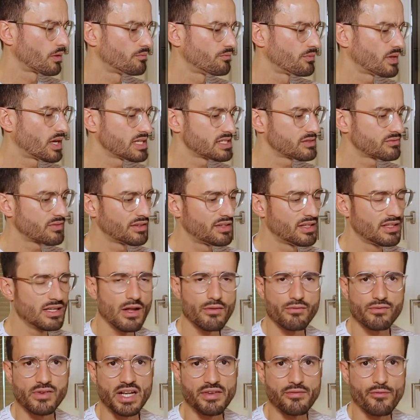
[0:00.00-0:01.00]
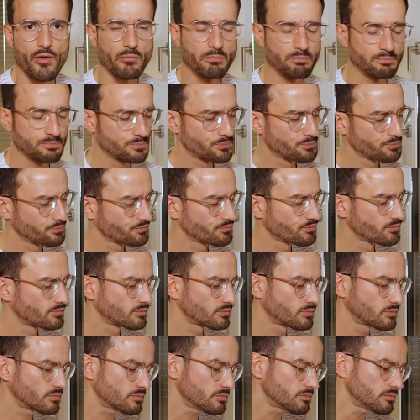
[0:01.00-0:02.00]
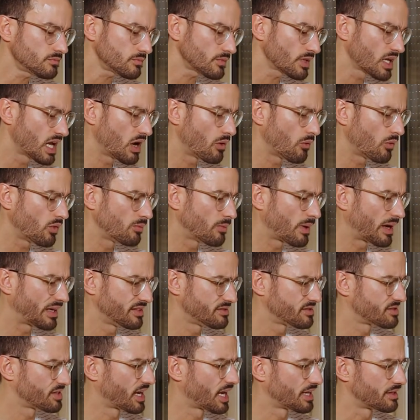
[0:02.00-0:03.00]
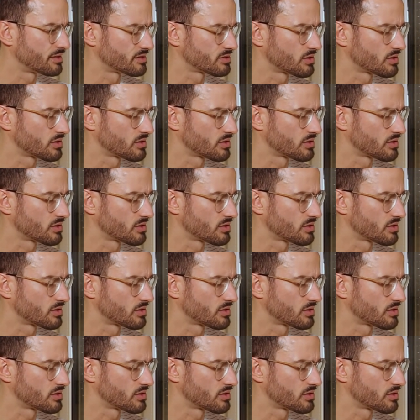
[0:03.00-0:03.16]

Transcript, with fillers: Nice vanilla flavor. I will buy this again,